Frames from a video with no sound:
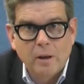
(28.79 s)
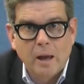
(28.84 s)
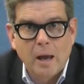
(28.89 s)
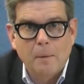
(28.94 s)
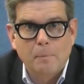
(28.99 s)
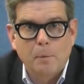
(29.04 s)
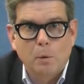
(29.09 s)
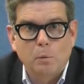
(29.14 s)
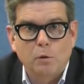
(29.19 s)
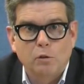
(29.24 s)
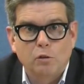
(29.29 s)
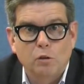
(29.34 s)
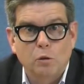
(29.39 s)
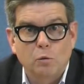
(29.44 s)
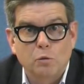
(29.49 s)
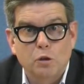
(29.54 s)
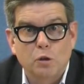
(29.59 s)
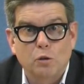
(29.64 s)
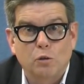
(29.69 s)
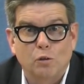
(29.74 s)
now but was
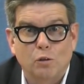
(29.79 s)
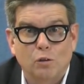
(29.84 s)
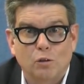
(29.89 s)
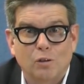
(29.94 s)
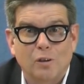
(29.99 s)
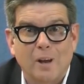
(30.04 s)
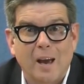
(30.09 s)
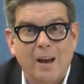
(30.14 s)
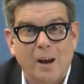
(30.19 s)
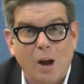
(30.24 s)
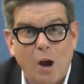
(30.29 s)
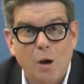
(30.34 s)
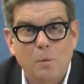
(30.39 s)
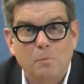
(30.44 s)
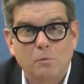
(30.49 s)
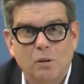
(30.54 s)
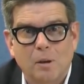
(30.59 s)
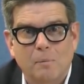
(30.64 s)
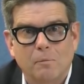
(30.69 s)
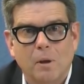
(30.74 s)
still choosing to stay at
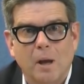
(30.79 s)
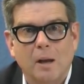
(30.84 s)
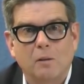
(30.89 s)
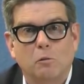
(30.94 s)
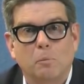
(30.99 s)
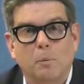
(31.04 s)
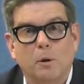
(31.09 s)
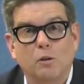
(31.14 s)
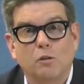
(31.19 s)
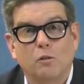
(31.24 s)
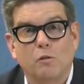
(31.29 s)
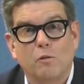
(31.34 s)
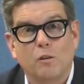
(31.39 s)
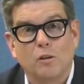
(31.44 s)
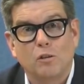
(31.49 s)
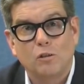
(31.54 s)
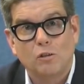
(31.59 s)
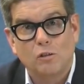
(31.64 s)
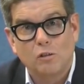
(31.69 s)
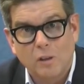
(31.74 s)
home sometimes because of
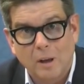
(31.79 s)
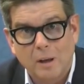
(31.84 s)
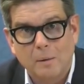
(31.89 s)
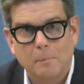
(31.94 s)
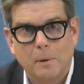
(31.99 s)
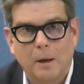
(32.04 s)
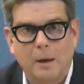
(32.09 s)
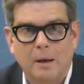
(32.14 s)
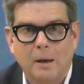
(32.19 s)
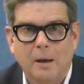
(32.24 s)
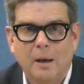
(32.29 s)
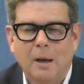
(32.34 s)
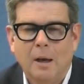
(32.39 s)
the stigma